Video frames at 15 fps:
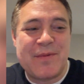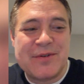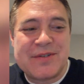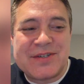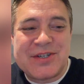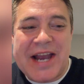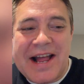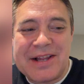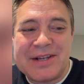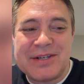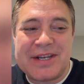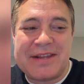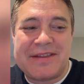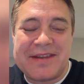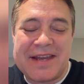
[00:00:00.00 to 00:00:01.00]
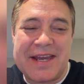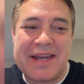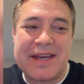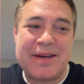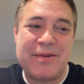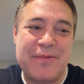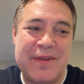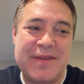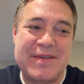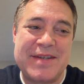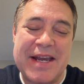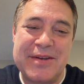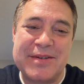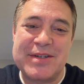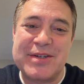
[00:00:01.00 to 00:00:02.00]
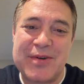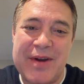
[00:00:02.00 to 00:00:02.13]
most challenging thing with sales and